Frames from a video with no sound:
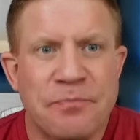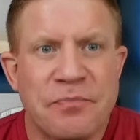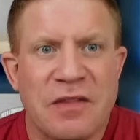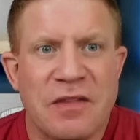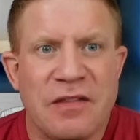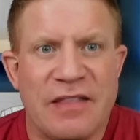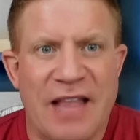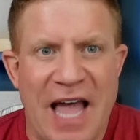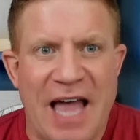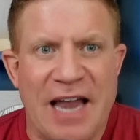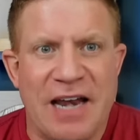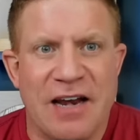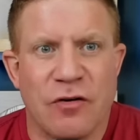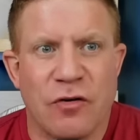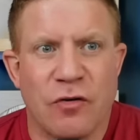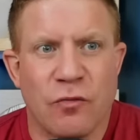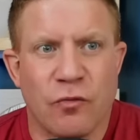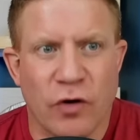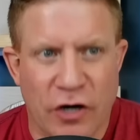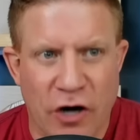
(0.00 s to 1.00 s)
that,
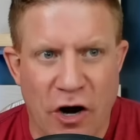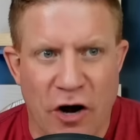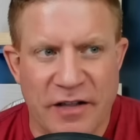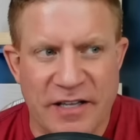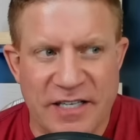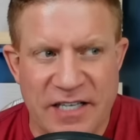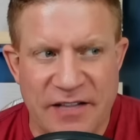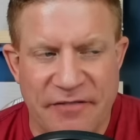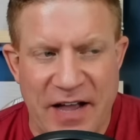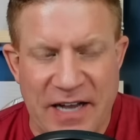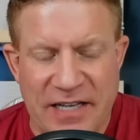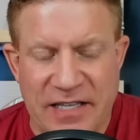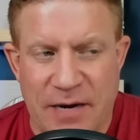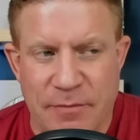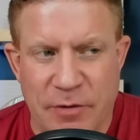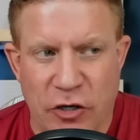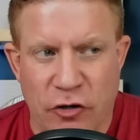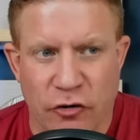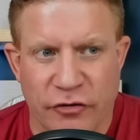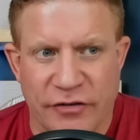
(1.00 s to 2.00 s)
regardless of the fact that I'm
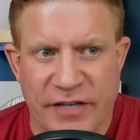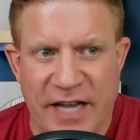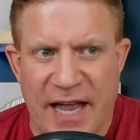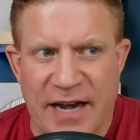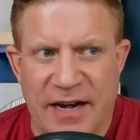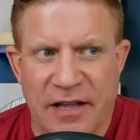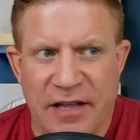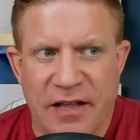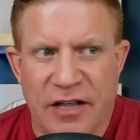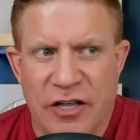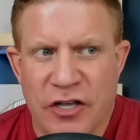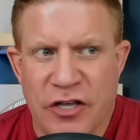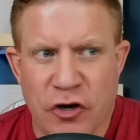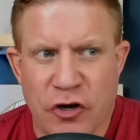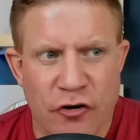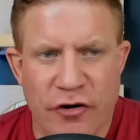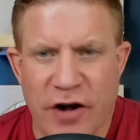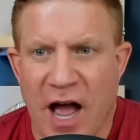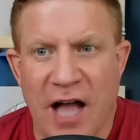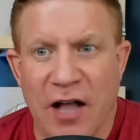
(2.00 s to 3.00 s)
a girl dad,
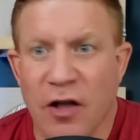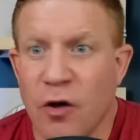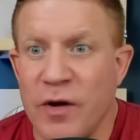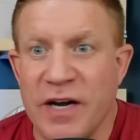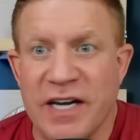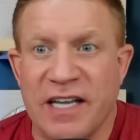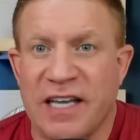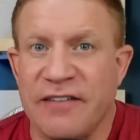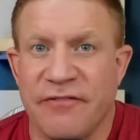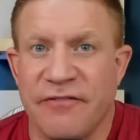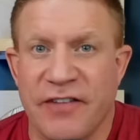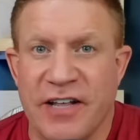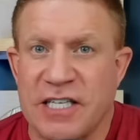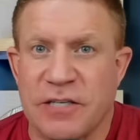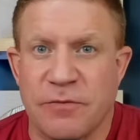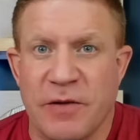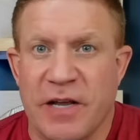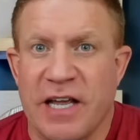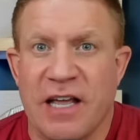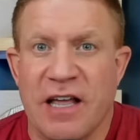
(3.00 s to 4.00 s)
you're not going to
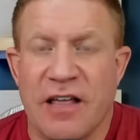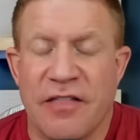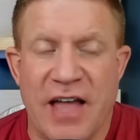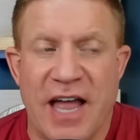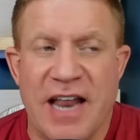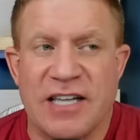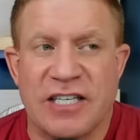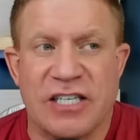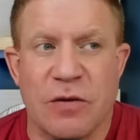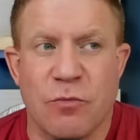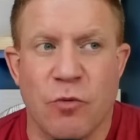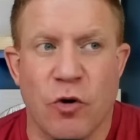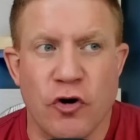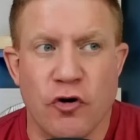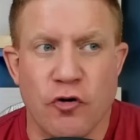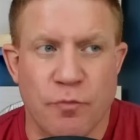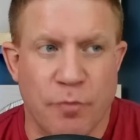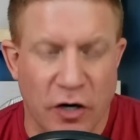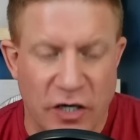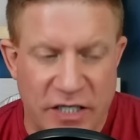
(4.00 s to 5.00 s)
convince me that someone
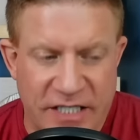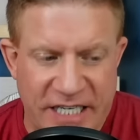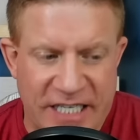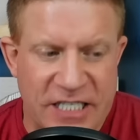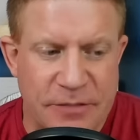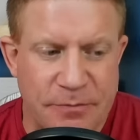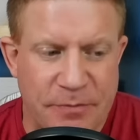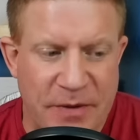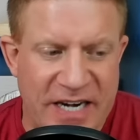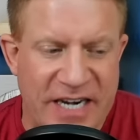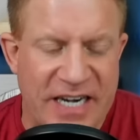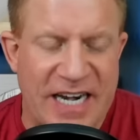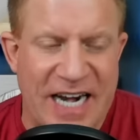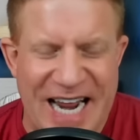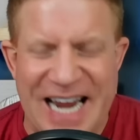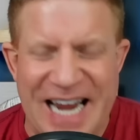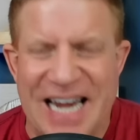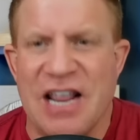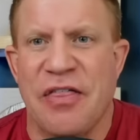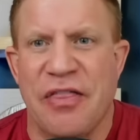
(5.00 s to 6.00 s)
who participated
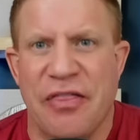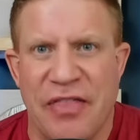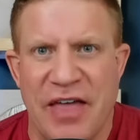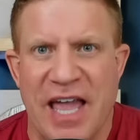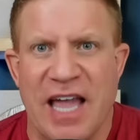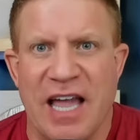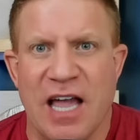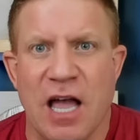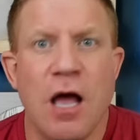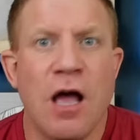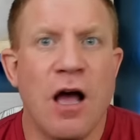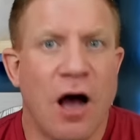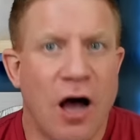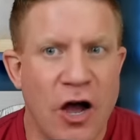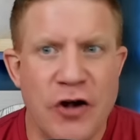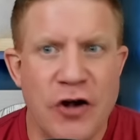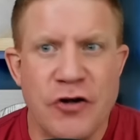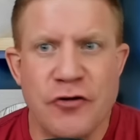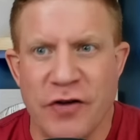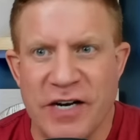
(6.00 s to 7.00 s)
in a thing
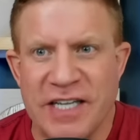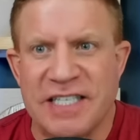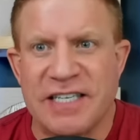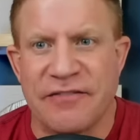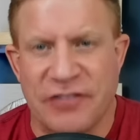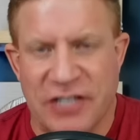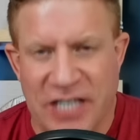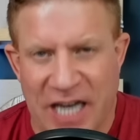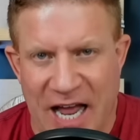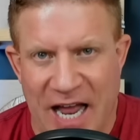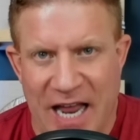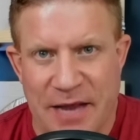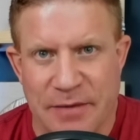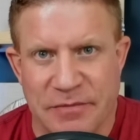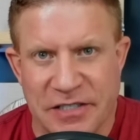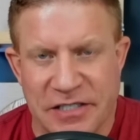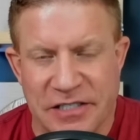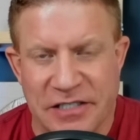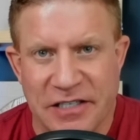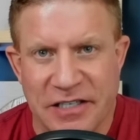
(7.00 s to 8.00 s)
hundreds of
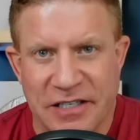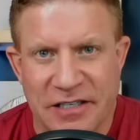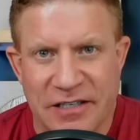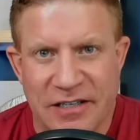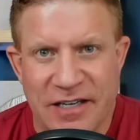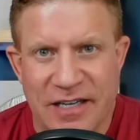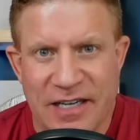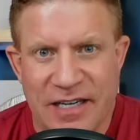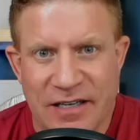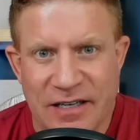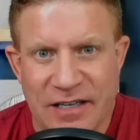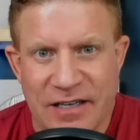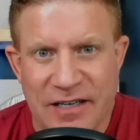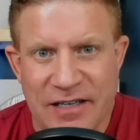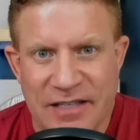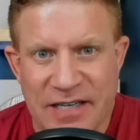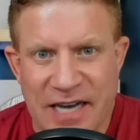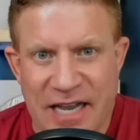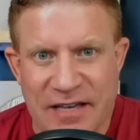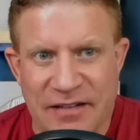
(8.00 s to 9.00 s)
times
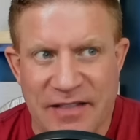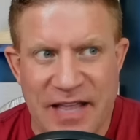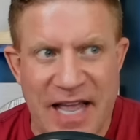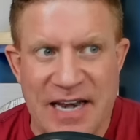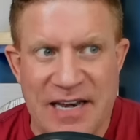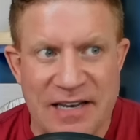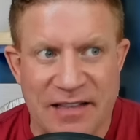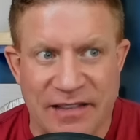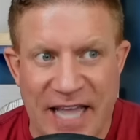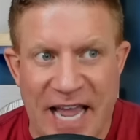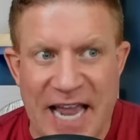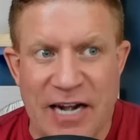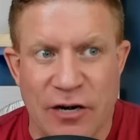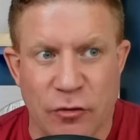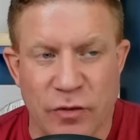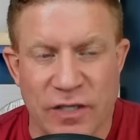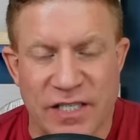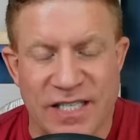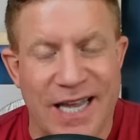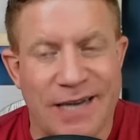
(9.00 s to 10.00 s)
then
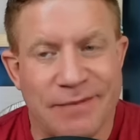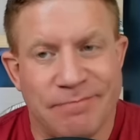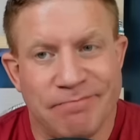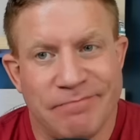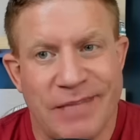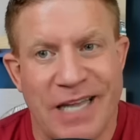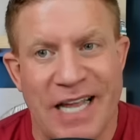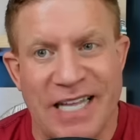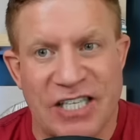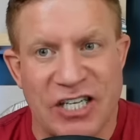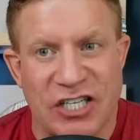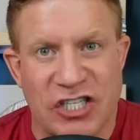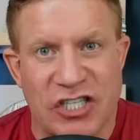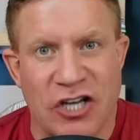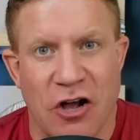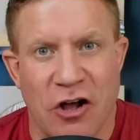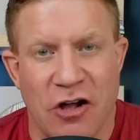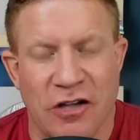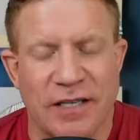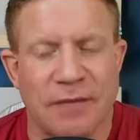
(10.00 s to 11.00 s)
later was like, it's
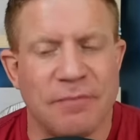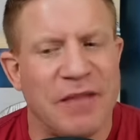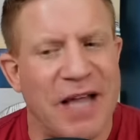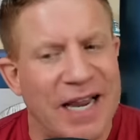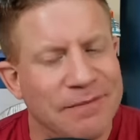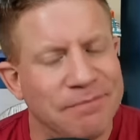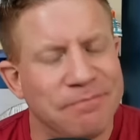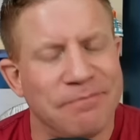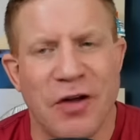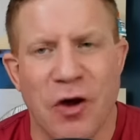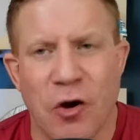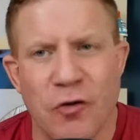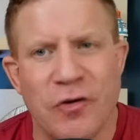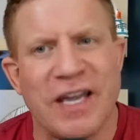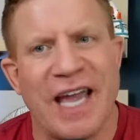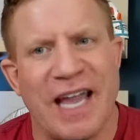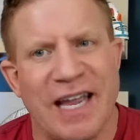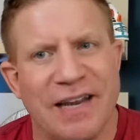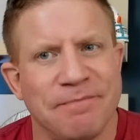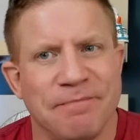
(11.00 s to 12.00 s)
assault. I'm like,
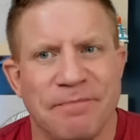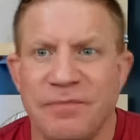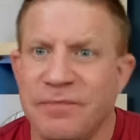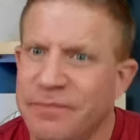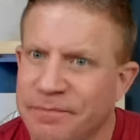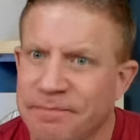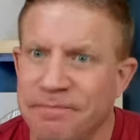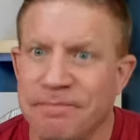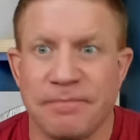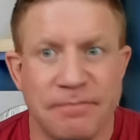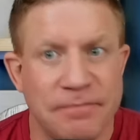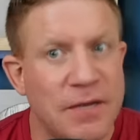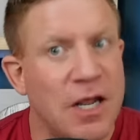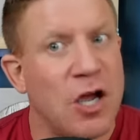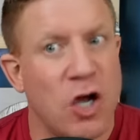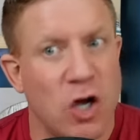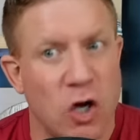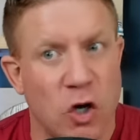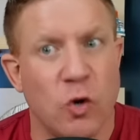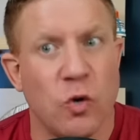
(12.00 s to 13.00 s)
okay,
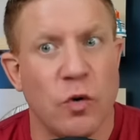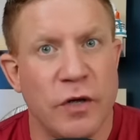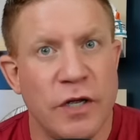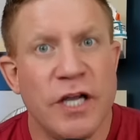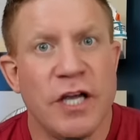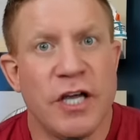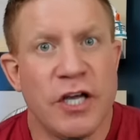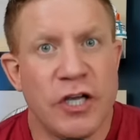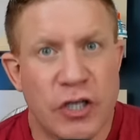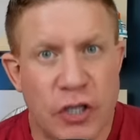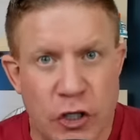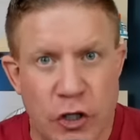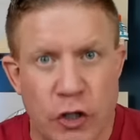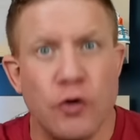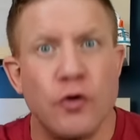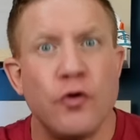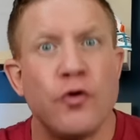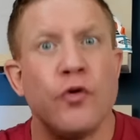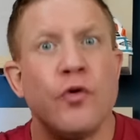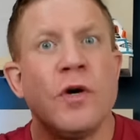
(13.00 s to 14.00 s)
no,
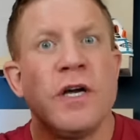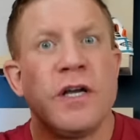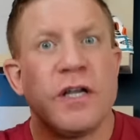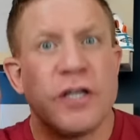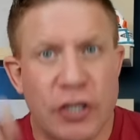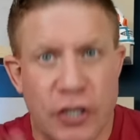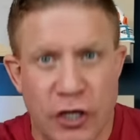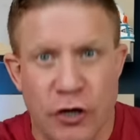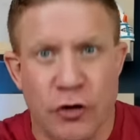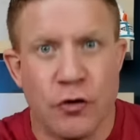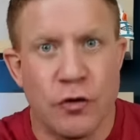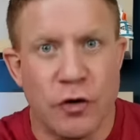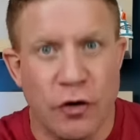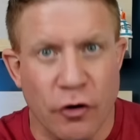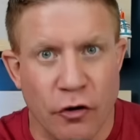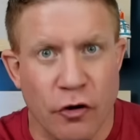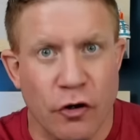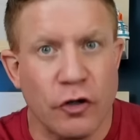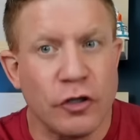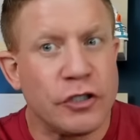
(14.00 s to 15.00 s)
you, you
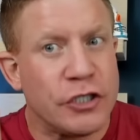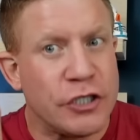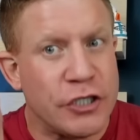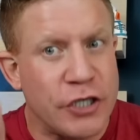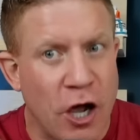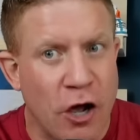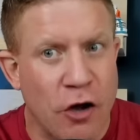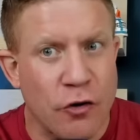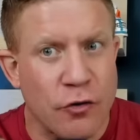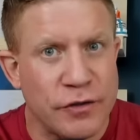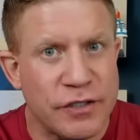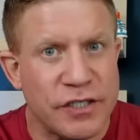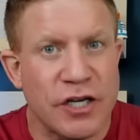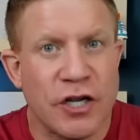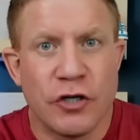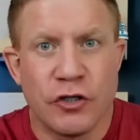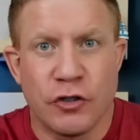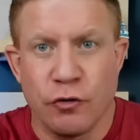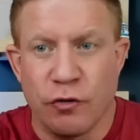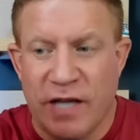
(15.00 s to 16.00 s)
girl, chose
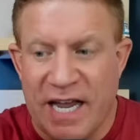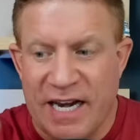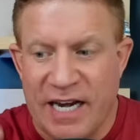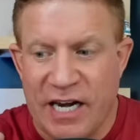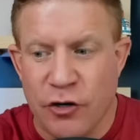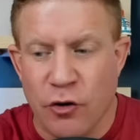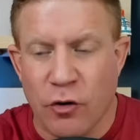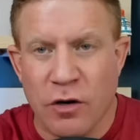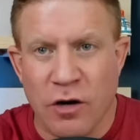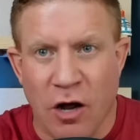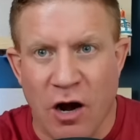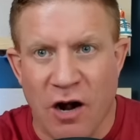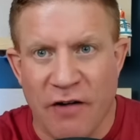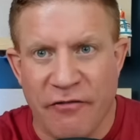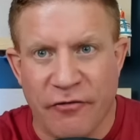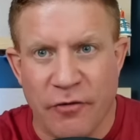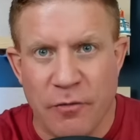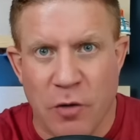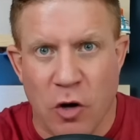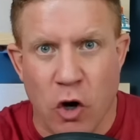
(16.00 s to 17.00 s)
to get in your car
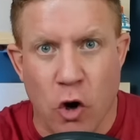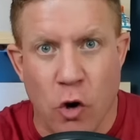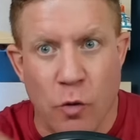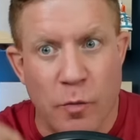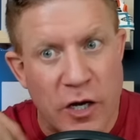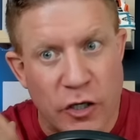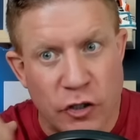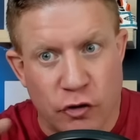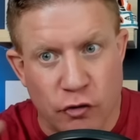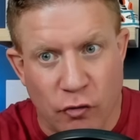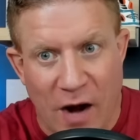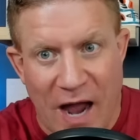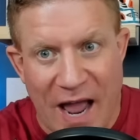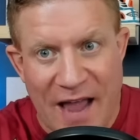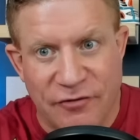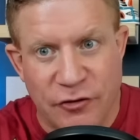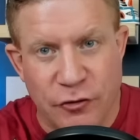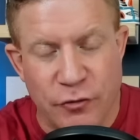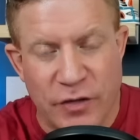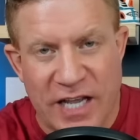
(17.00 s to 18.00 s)
from home,
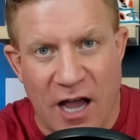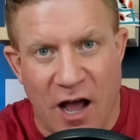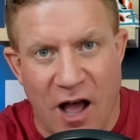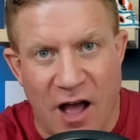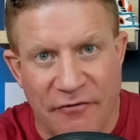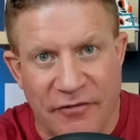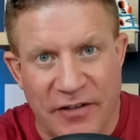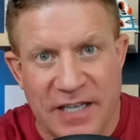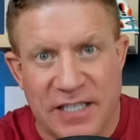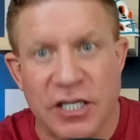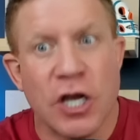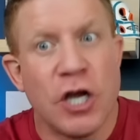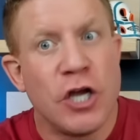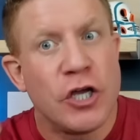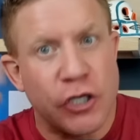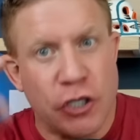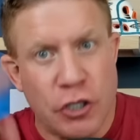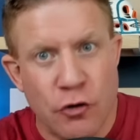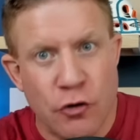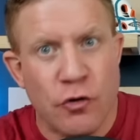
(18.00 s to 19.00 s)
drive to the office.
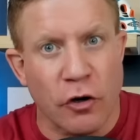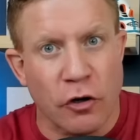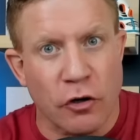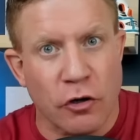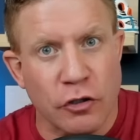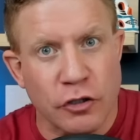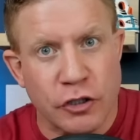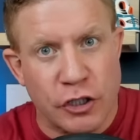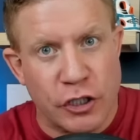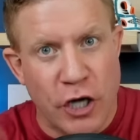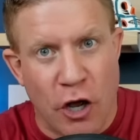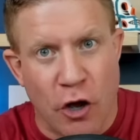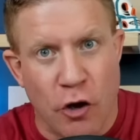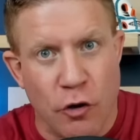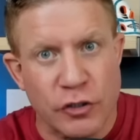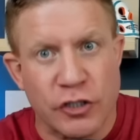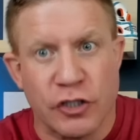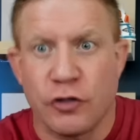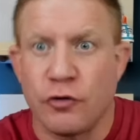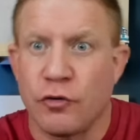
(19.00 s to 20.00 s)
You girl
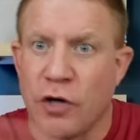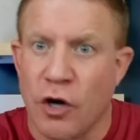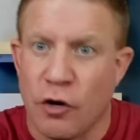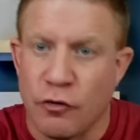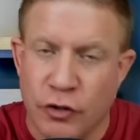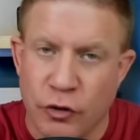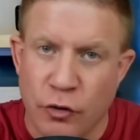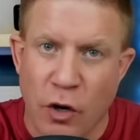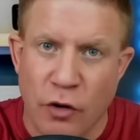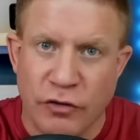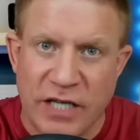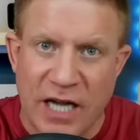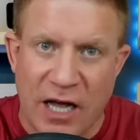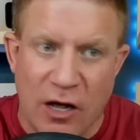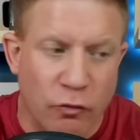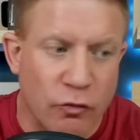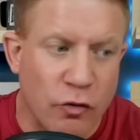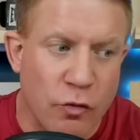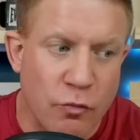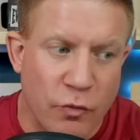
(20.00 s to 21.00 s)
chose to go to
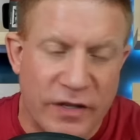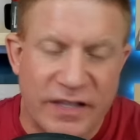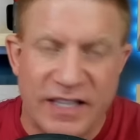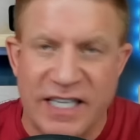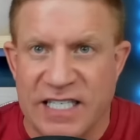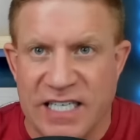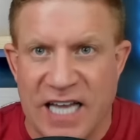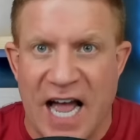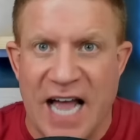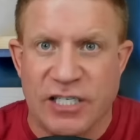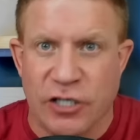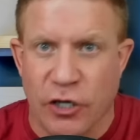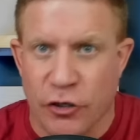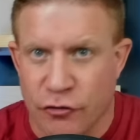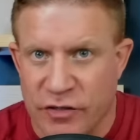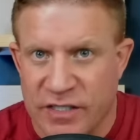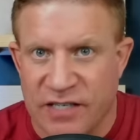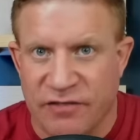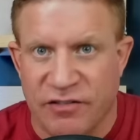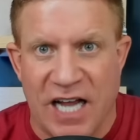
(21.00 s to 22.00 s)
hotel room with these guys
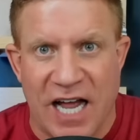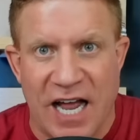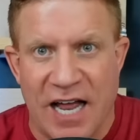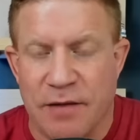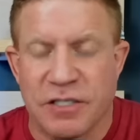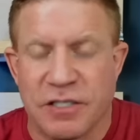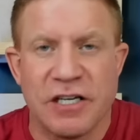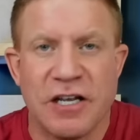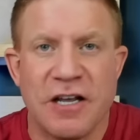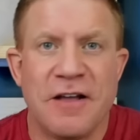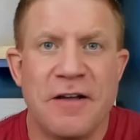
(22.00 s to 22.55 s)
hundreds of times.